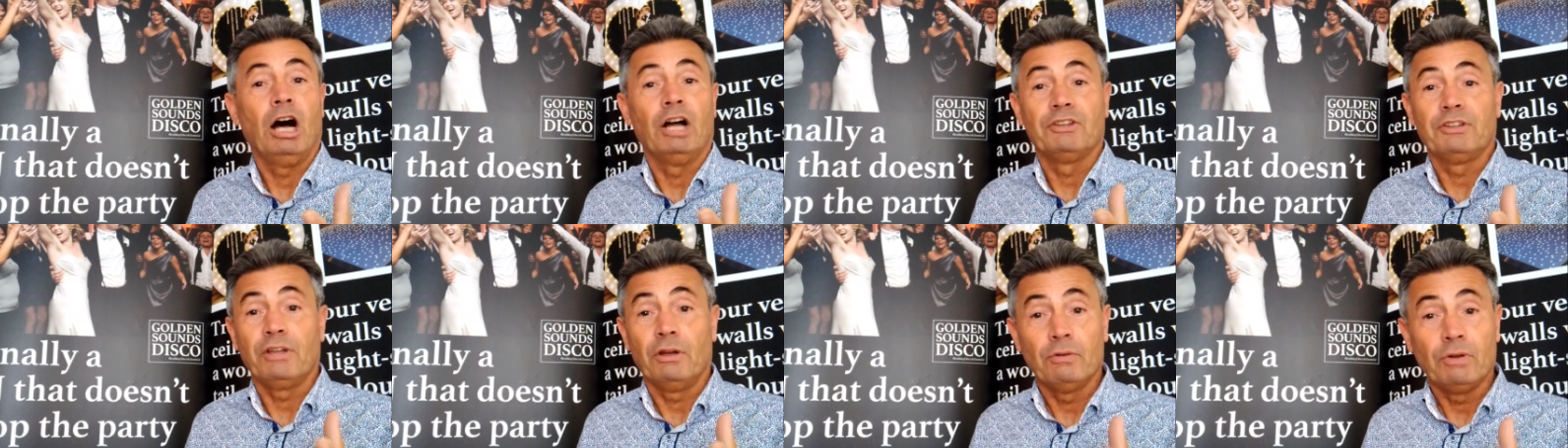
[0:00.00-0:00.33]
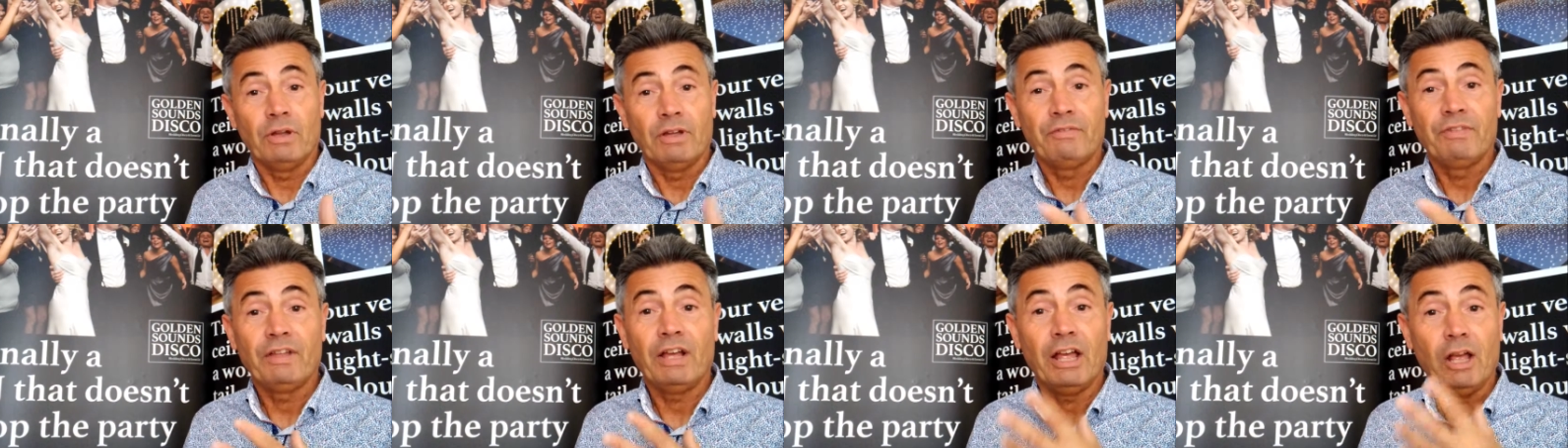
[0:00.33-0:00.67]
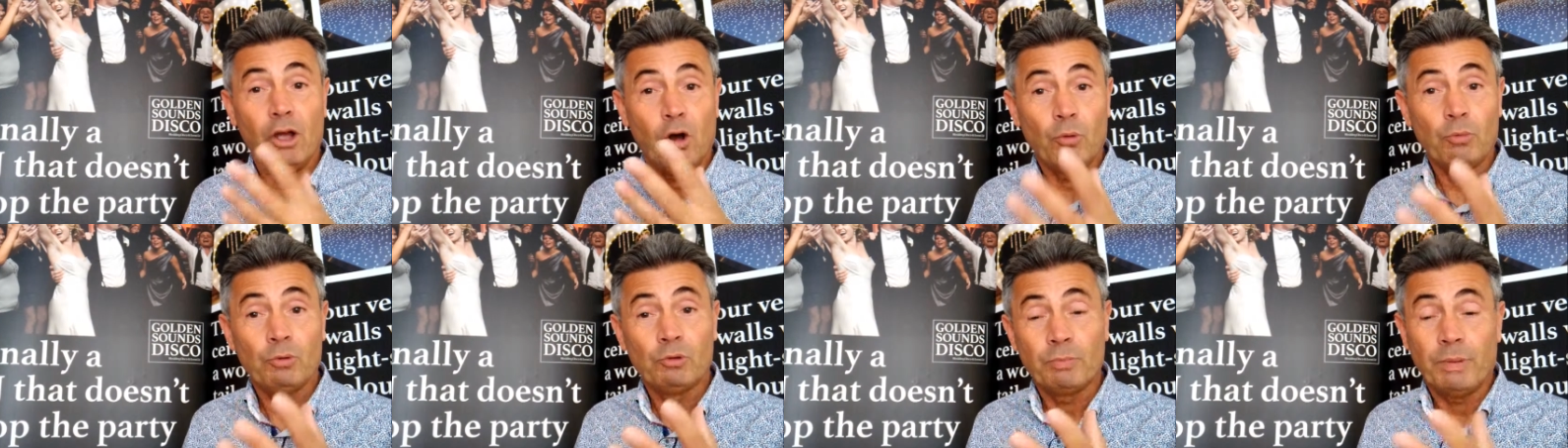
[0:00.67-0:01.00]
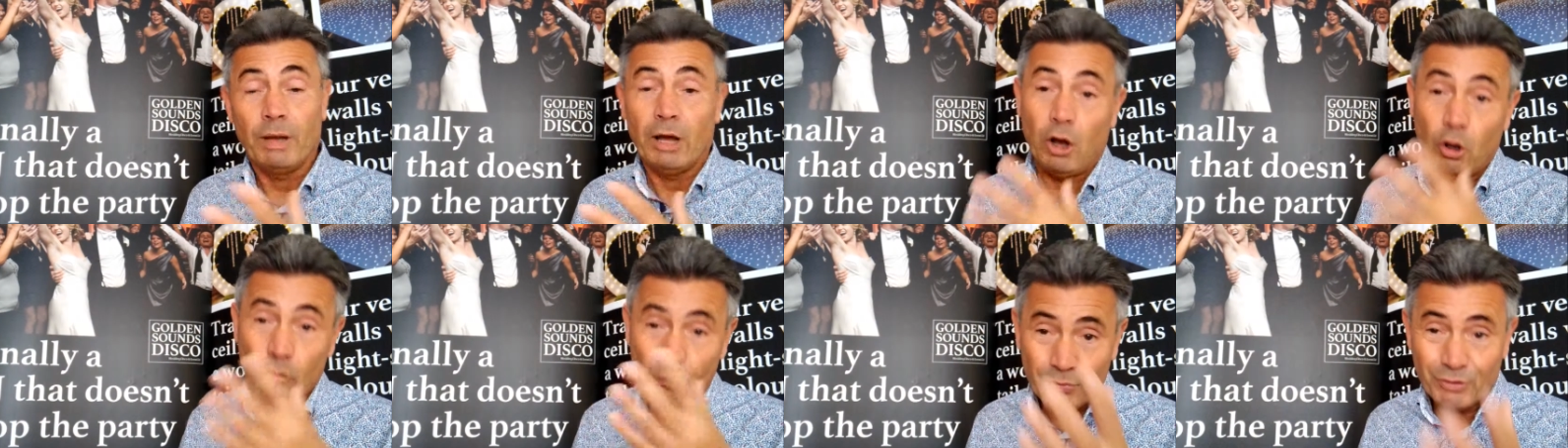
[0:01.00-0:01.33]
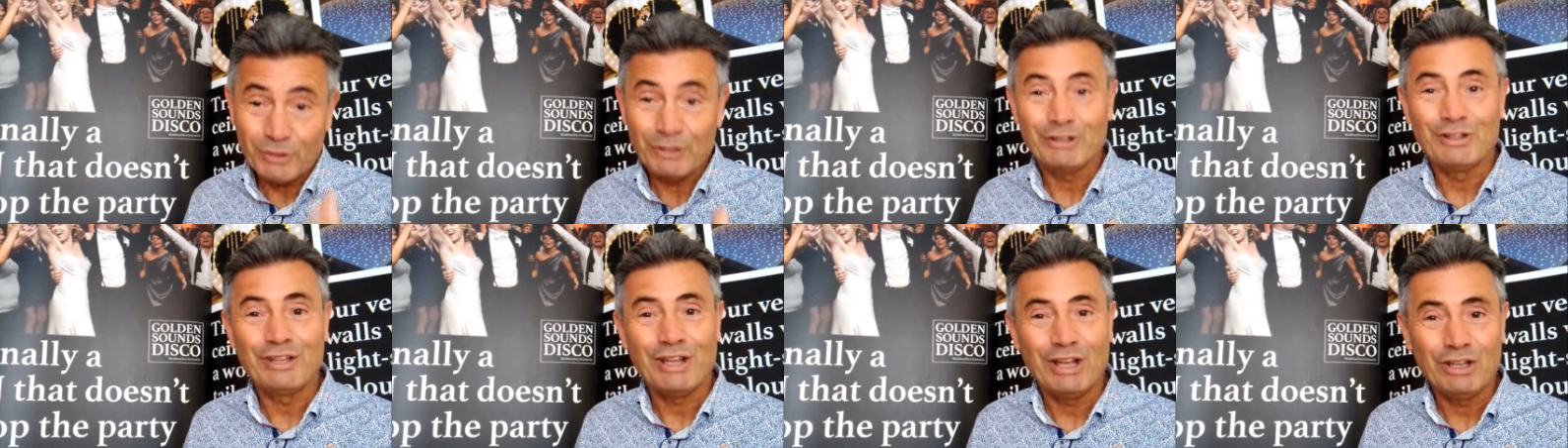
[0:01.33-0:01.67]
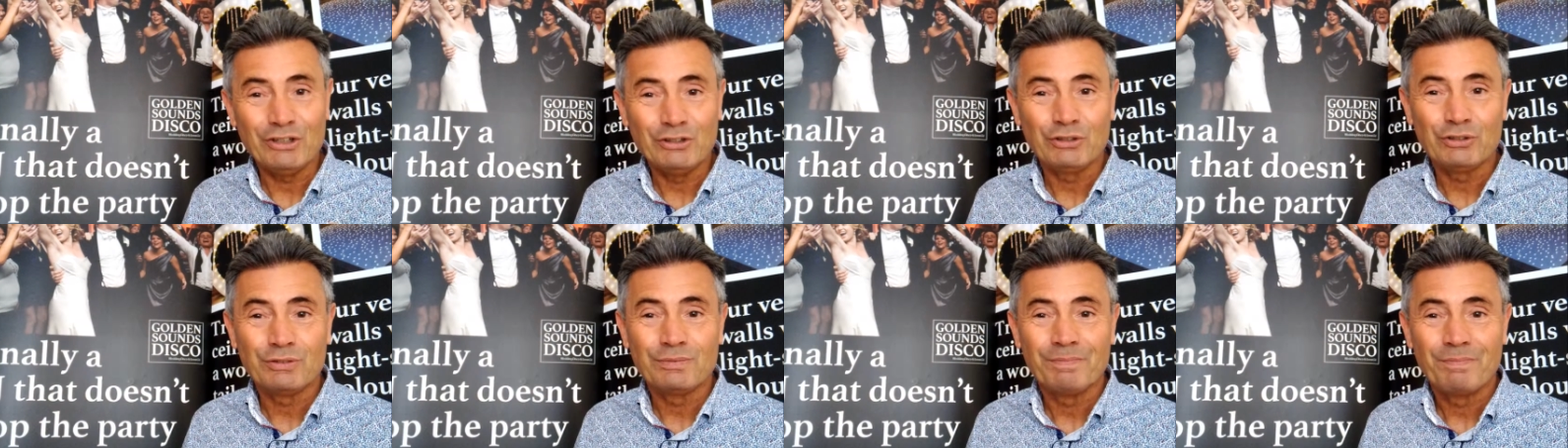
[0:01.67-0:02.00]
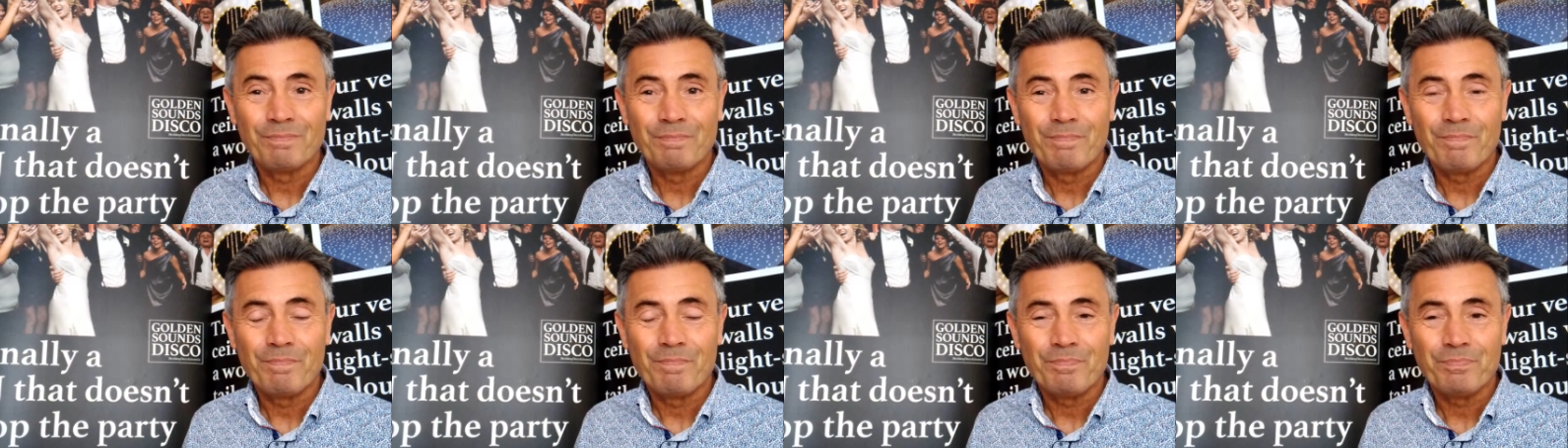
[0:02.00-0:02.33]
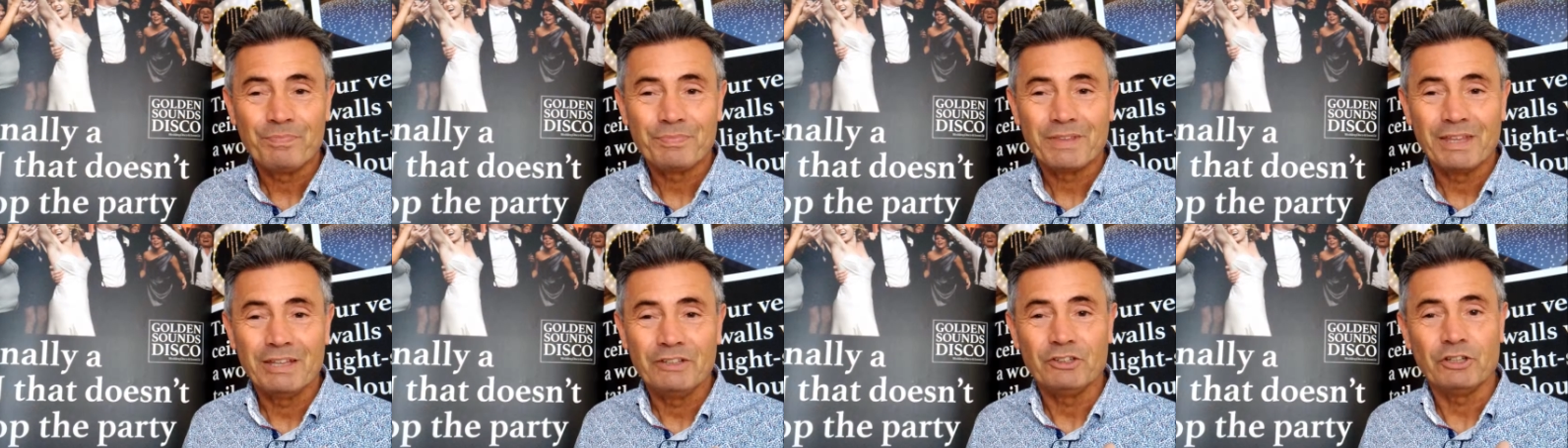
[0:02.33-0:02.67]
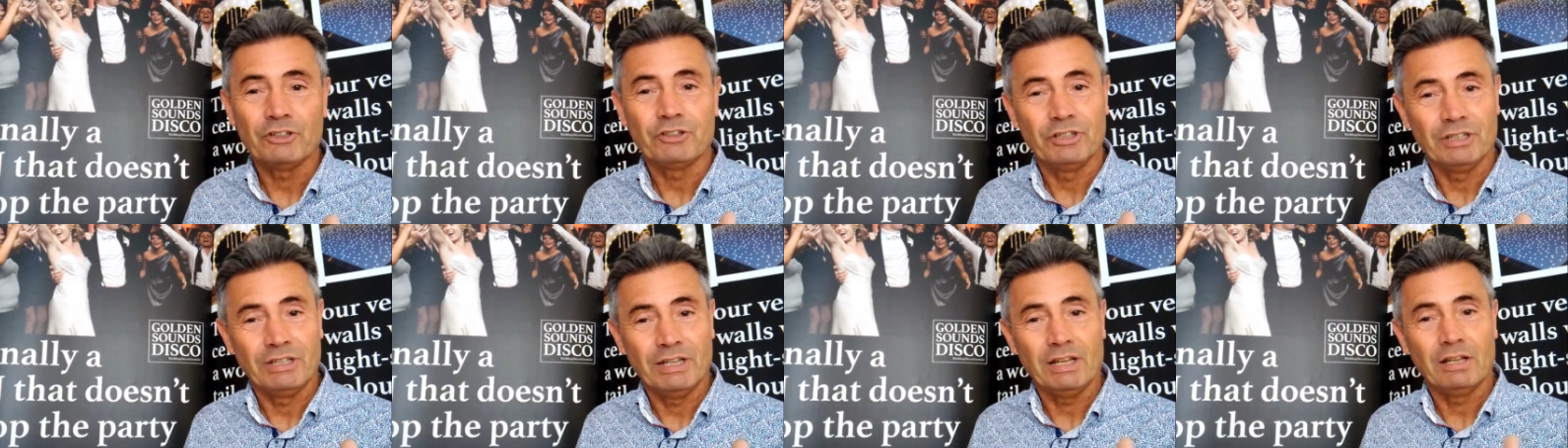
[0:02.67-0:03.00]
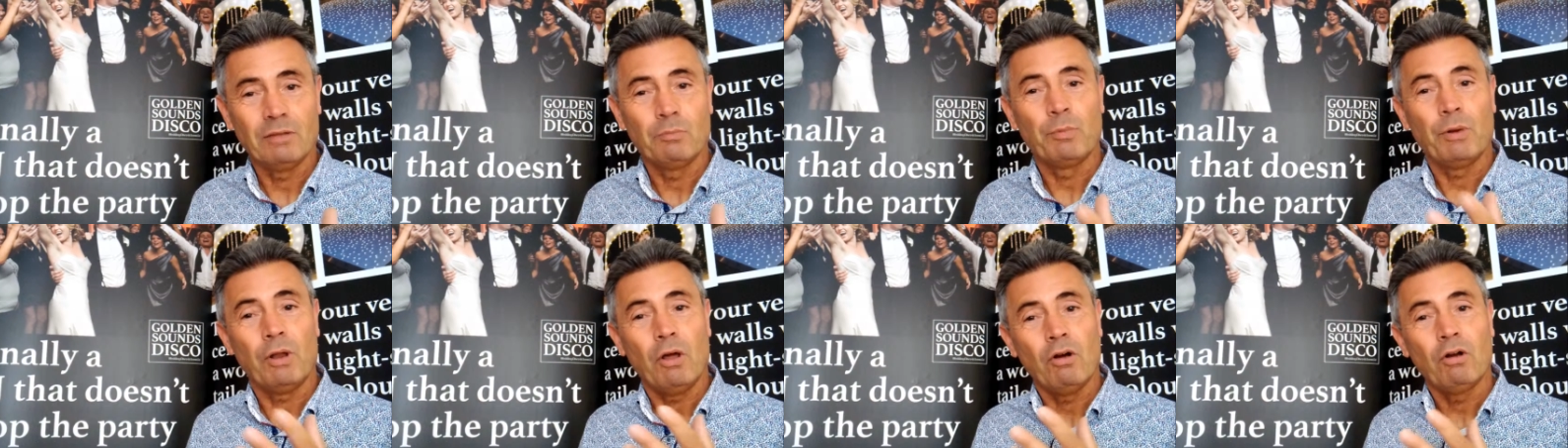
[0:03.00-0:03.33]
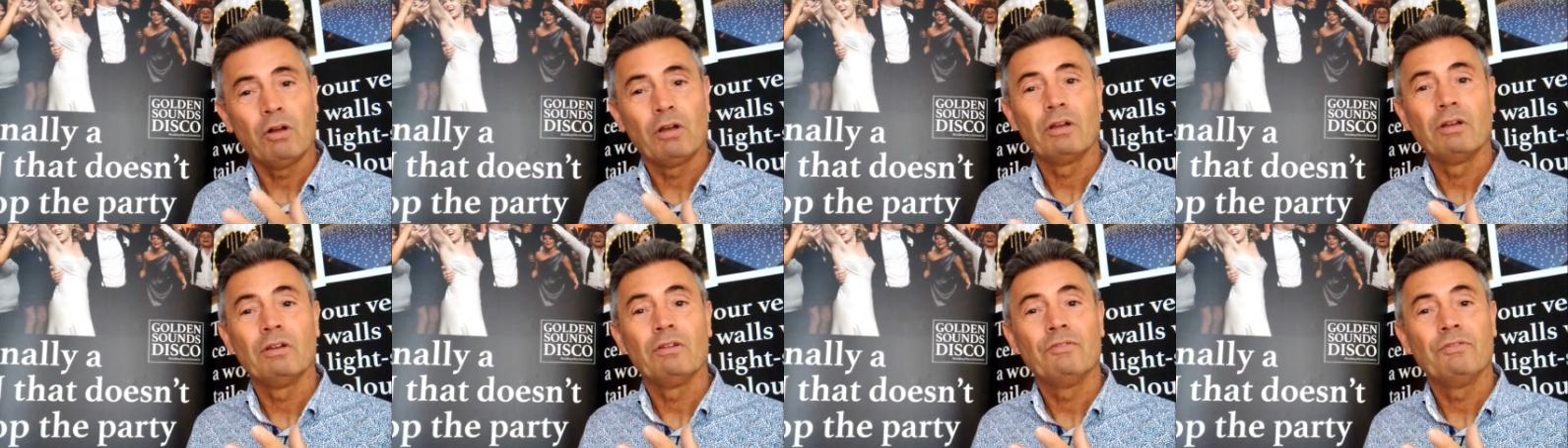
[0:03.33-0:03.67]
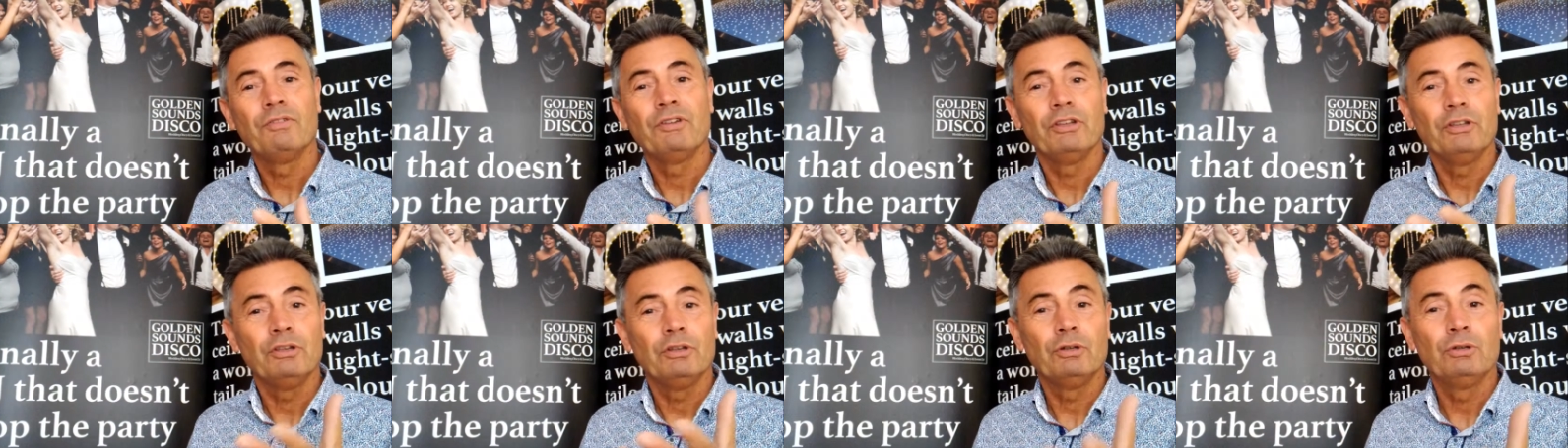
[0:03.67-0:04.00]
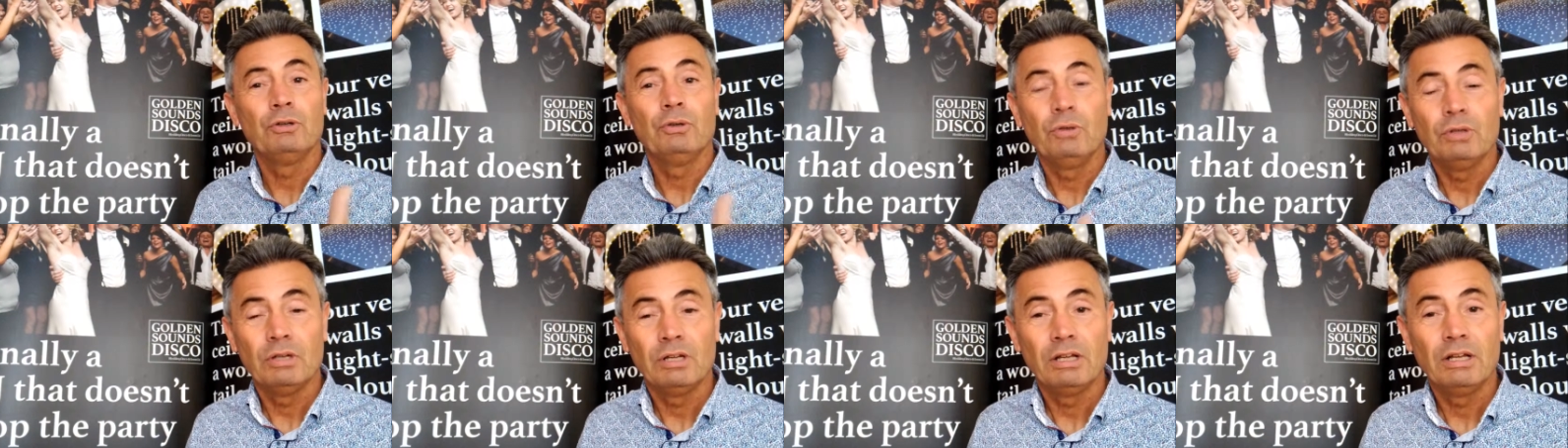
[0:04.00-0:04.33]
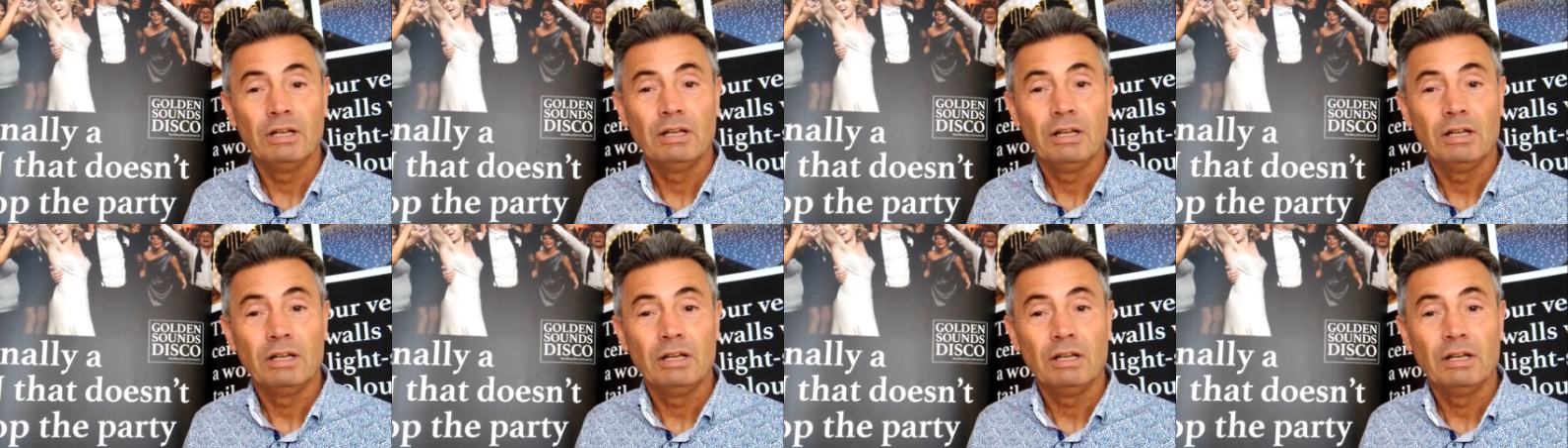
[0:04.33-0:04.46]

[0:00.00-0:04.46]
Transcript: I don't know if that helps, but hopefully it does. It's just another blog for you.